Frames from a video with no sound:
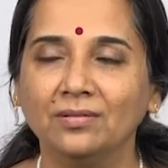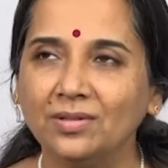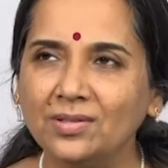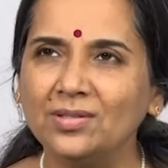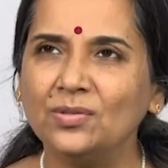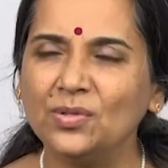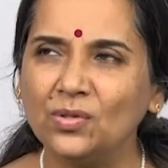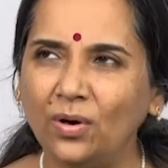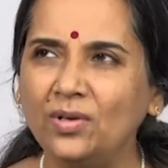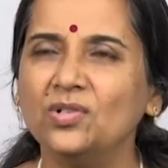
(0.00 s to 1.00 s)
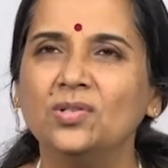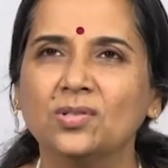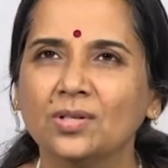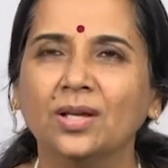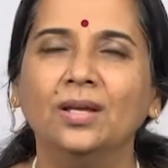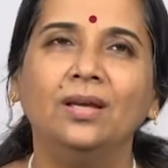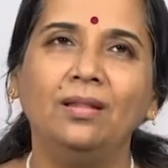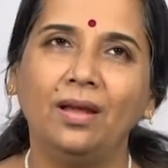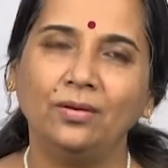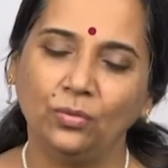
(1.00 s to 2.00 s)
It is not just
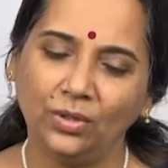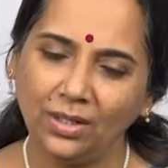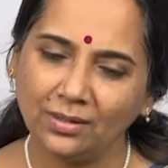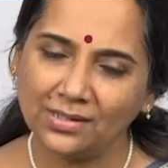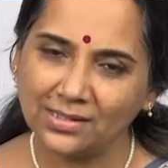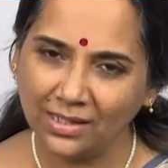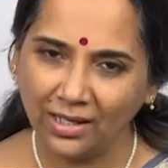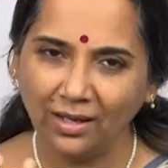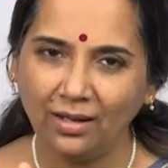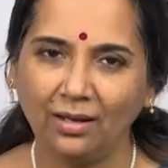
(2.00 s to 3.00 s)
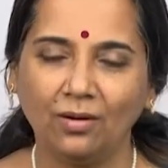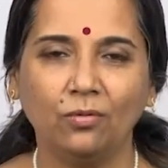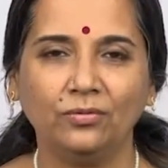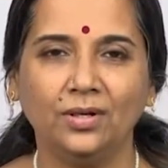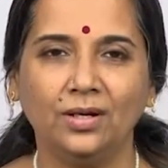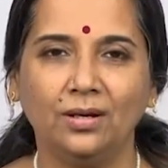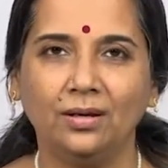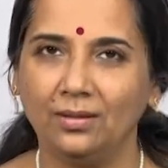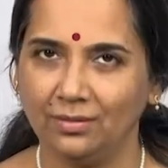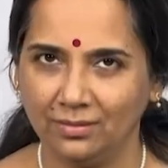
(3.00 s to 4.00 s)
that you take the scale of the
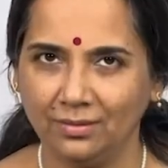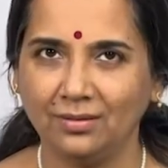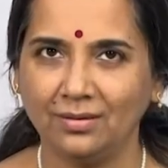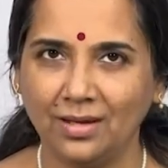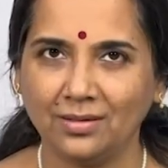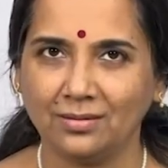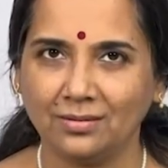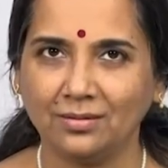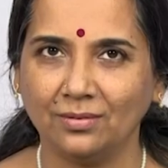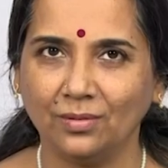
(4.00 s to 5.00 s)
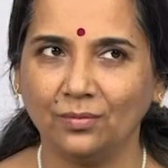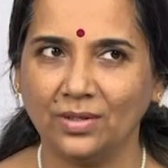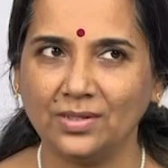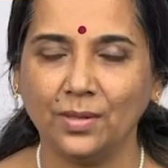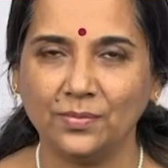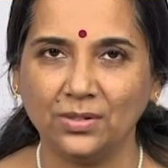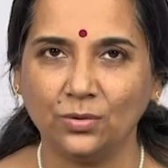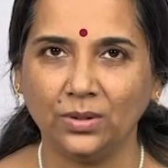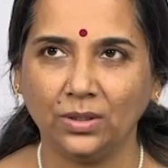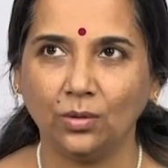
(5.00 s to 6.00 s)
raga that is
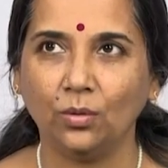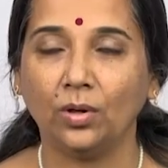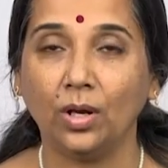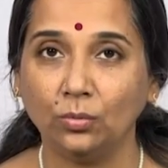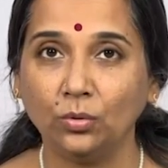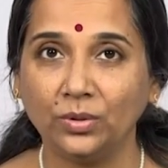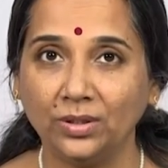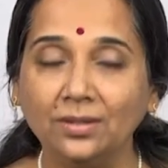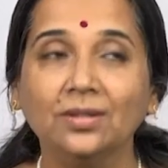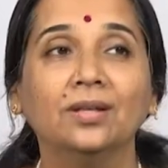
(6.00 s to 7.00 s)
Hamsadhwani or Abhogi,